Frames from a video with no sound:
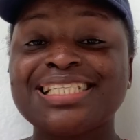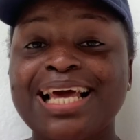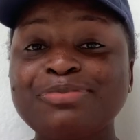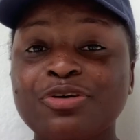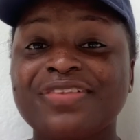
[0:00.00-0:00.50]

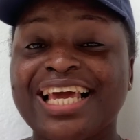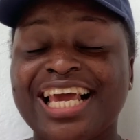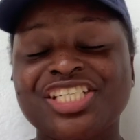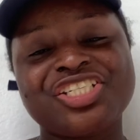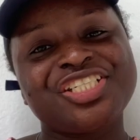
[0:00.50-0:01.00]
terms of the
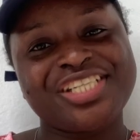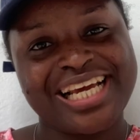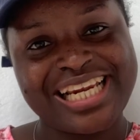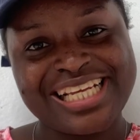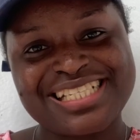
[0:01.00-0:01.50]
kitchen
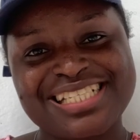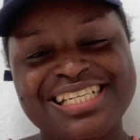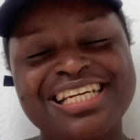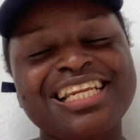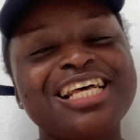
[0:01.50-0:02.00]
checklist,
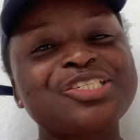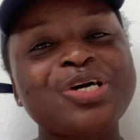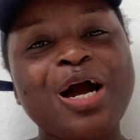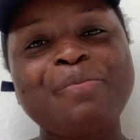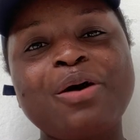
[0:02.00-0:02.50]
let's talk
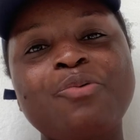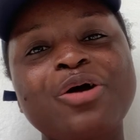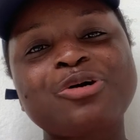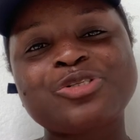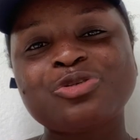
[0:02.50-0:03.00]
about one
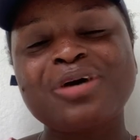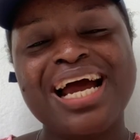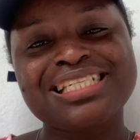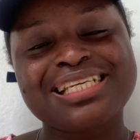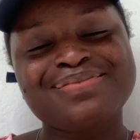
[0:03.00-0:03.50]
or two
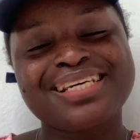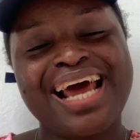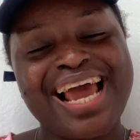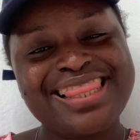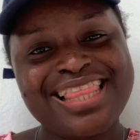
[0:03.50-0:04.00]
items that
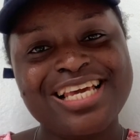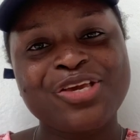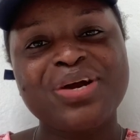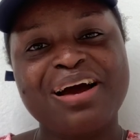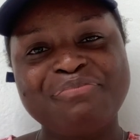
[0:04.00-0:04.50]
I think you
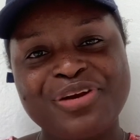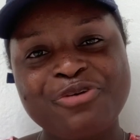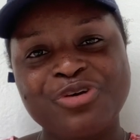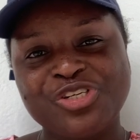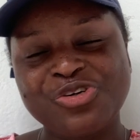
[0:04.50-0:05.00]
can bring
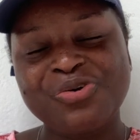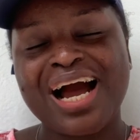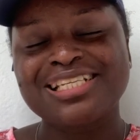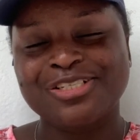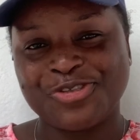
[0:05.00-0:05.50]
with you
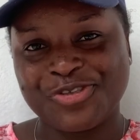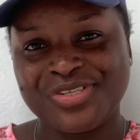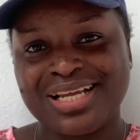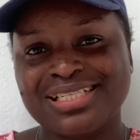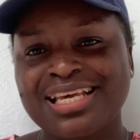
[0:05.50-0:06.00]
as a
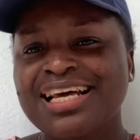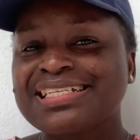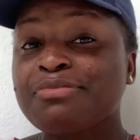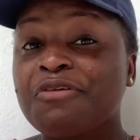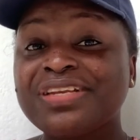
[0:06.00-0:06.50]
student.
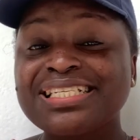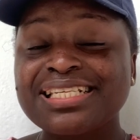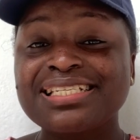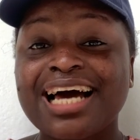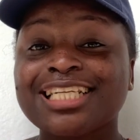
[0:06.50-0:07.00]
Some of these
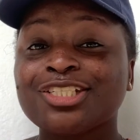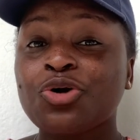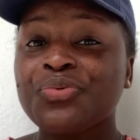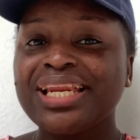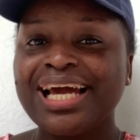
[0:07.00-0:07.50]
things I did not
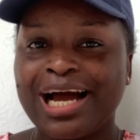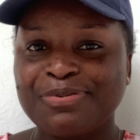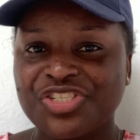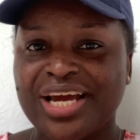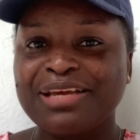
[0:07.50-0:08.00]
really
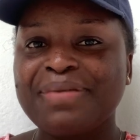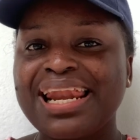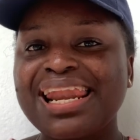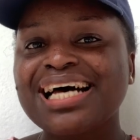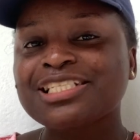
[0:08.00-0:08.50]
capture in my
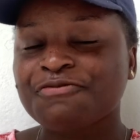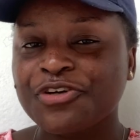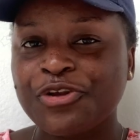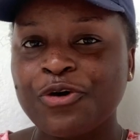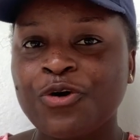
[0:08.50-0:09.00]
last
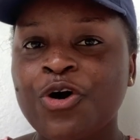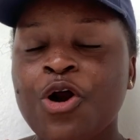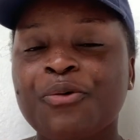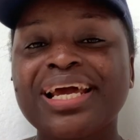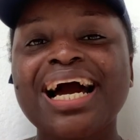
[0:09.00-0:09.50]
video
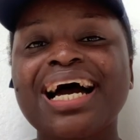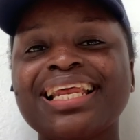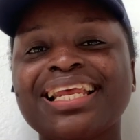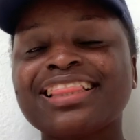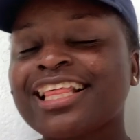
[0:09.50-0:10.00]
regarding
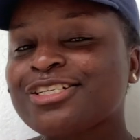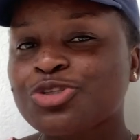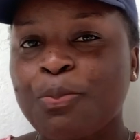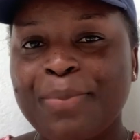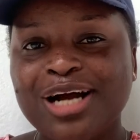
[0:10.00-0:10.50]
the things to
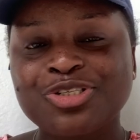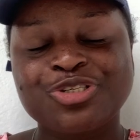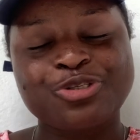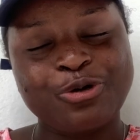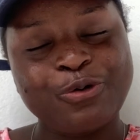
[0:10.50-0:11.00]
pack to
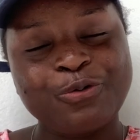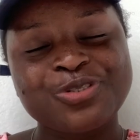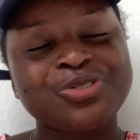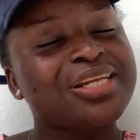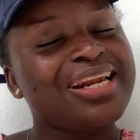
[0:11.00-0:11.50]
school.
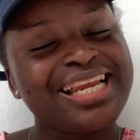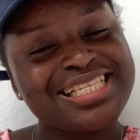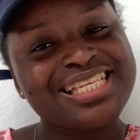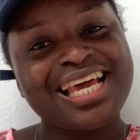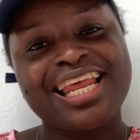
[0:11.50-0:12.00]
So now let's
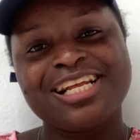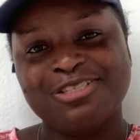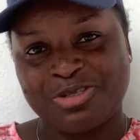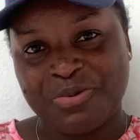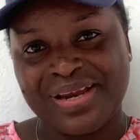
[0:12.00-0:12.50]
get
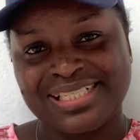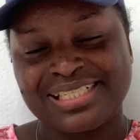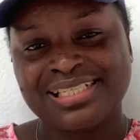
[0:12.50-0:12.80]
into it.